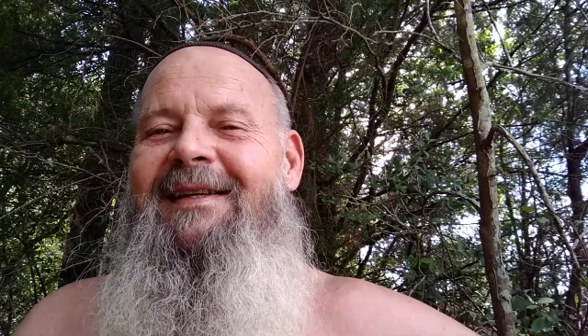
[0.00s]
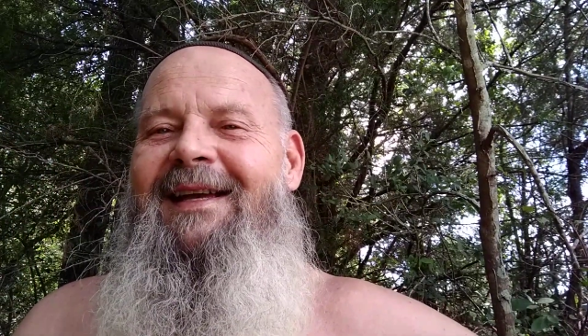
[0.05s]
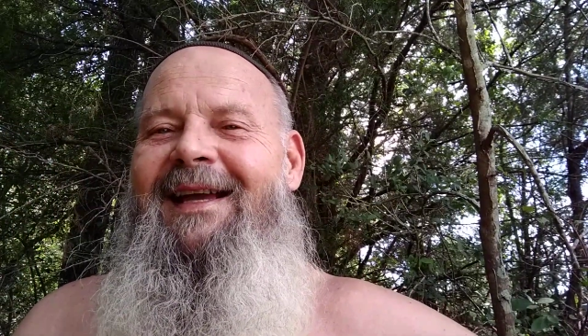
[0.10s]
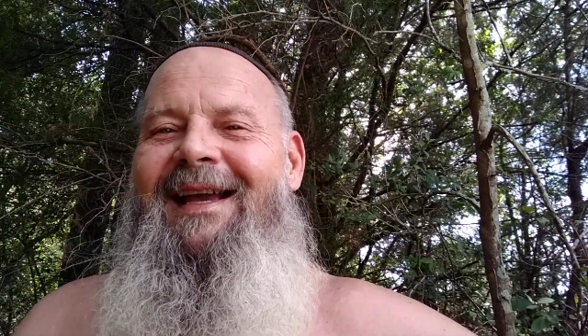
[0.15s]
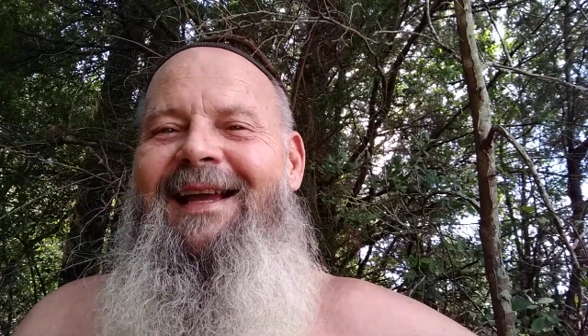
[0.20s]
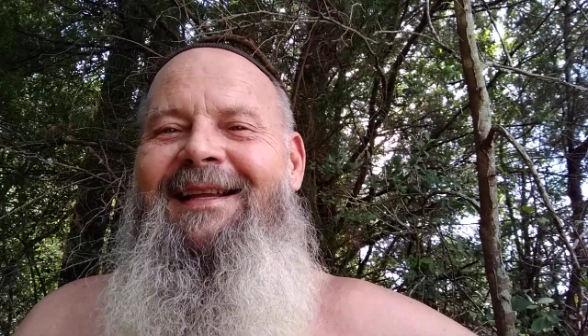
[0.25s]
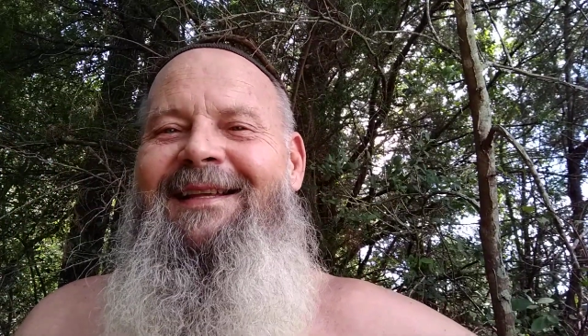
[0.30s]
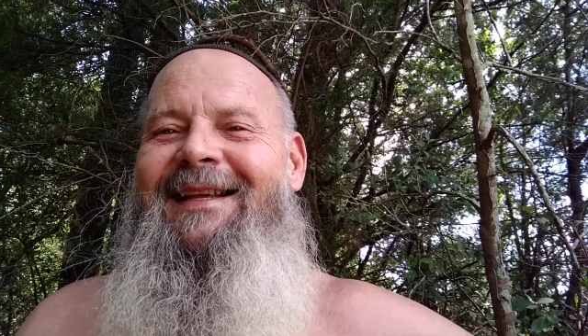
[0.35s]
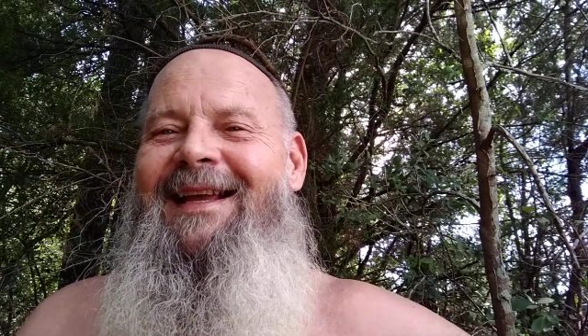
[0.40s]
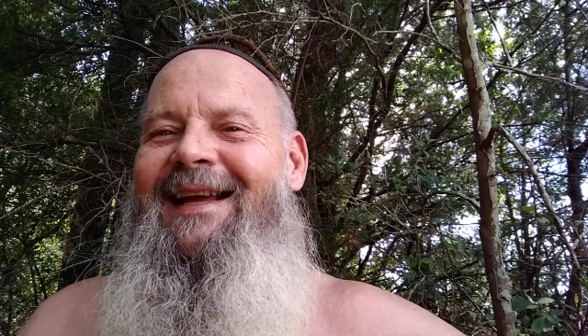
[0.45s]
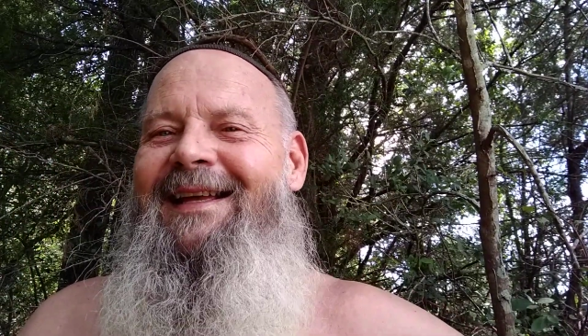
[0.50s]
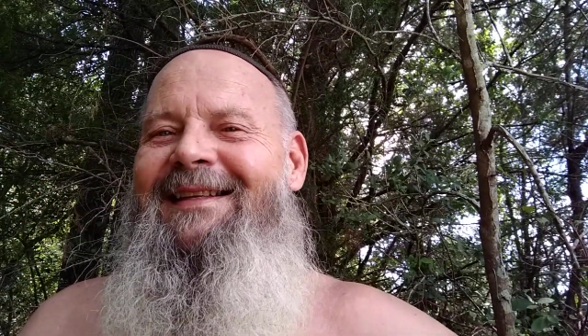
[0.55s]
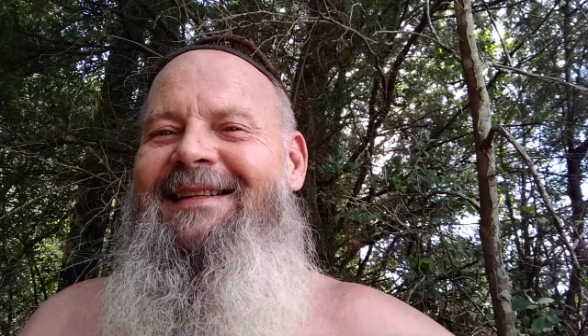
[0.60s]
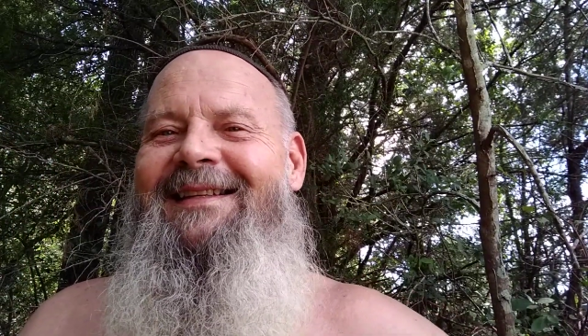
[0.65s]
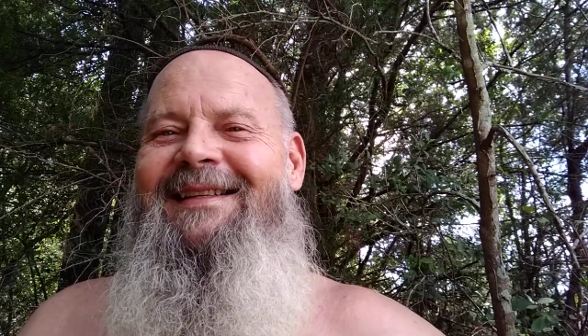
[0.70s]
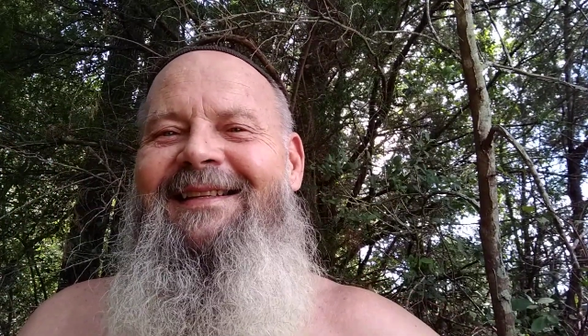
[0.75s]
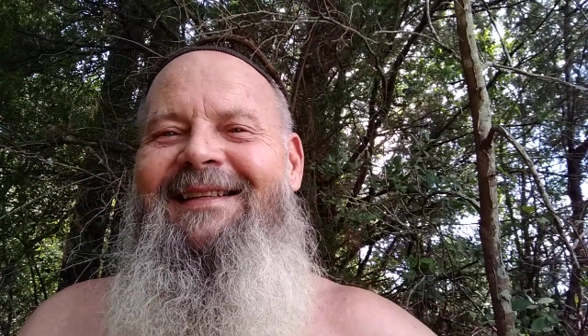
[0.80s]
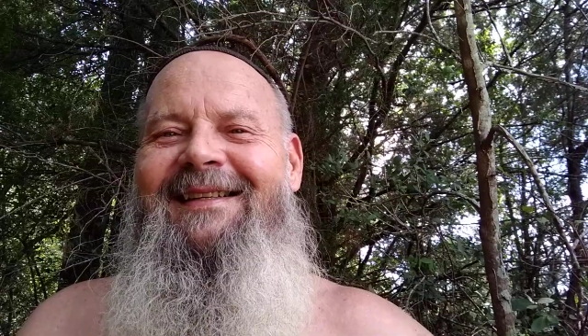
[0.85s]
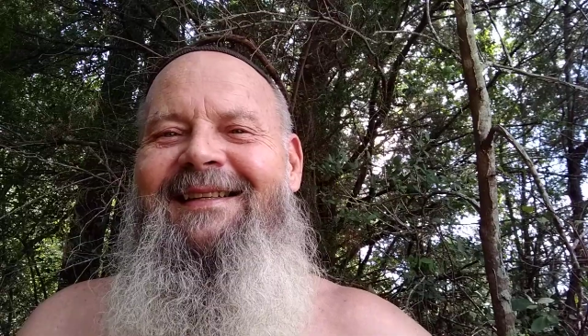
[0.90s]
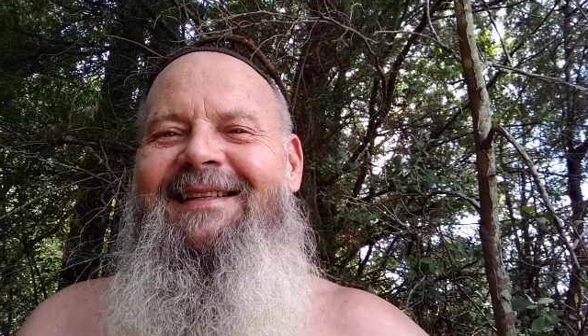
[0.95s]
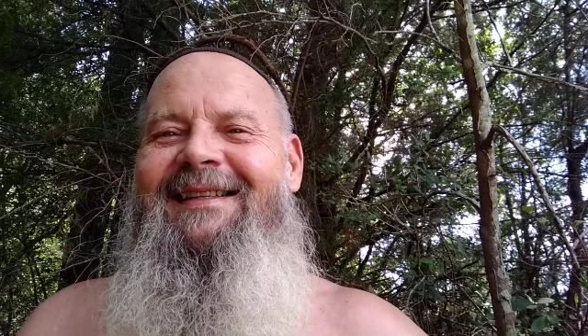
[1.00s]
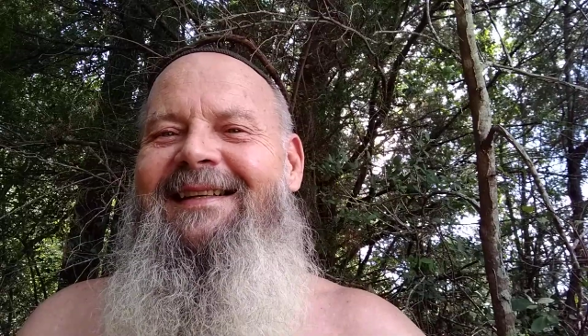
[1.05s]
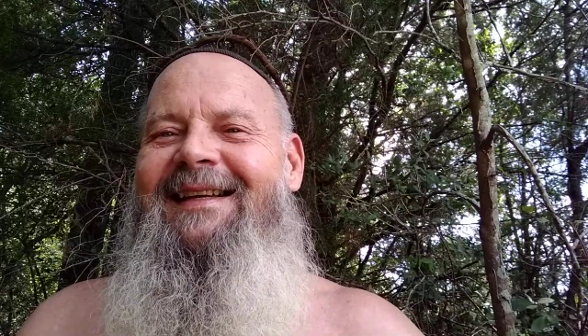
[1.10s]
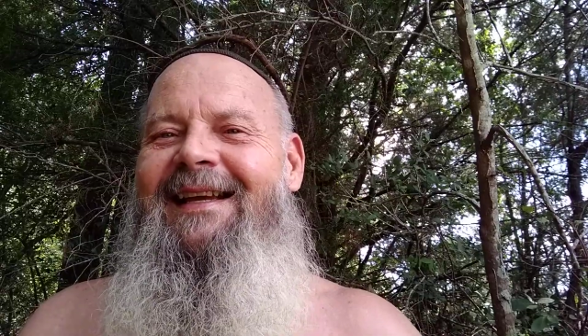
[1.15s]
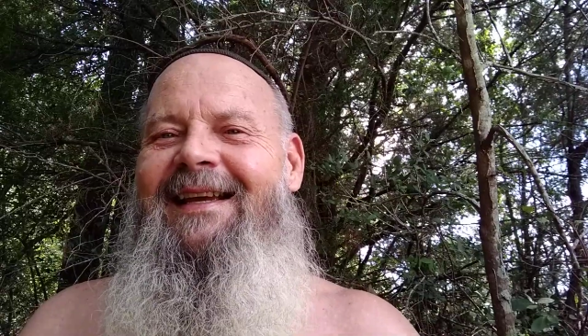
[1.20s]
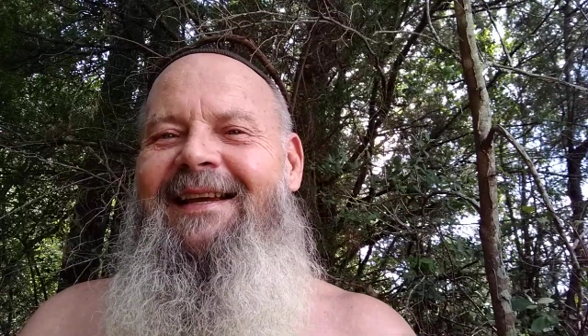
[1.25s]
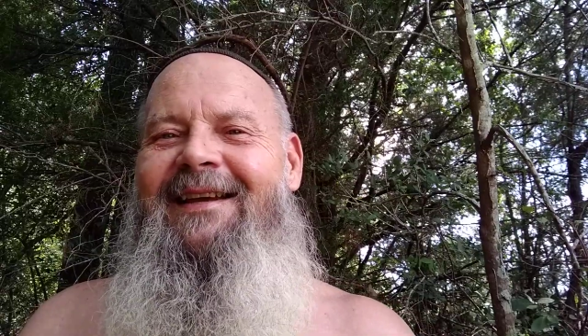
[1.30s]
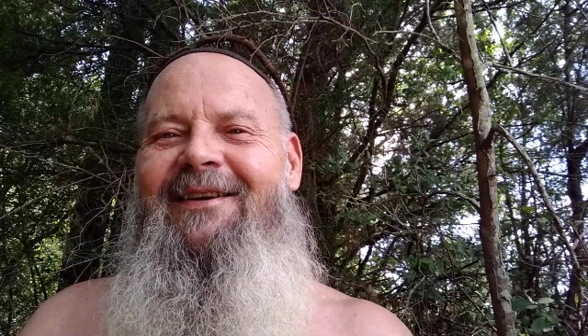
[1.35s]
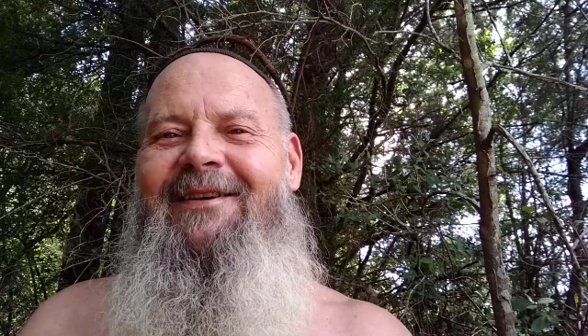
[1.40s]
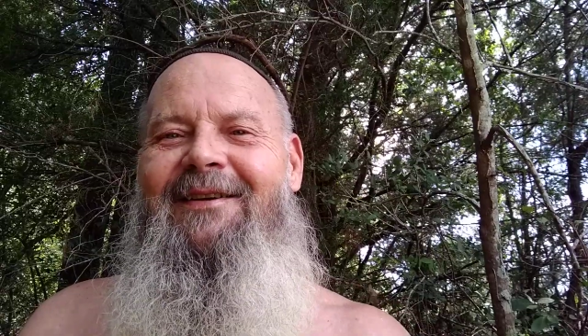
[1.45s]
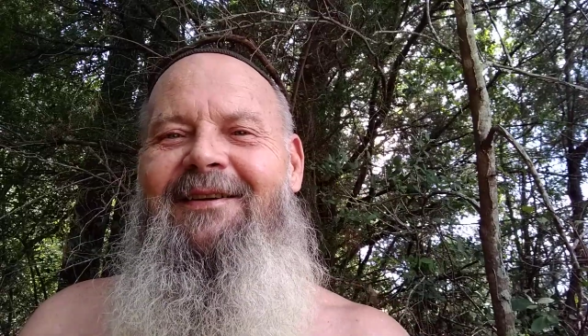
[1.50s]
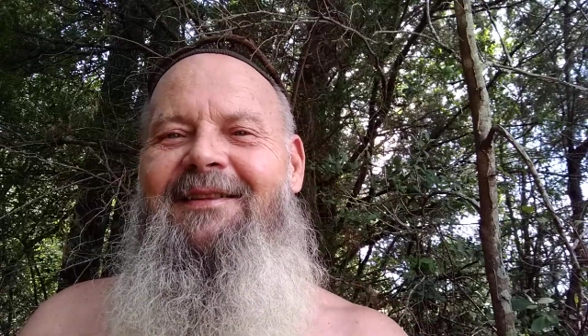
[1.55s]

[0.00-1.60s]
and yet here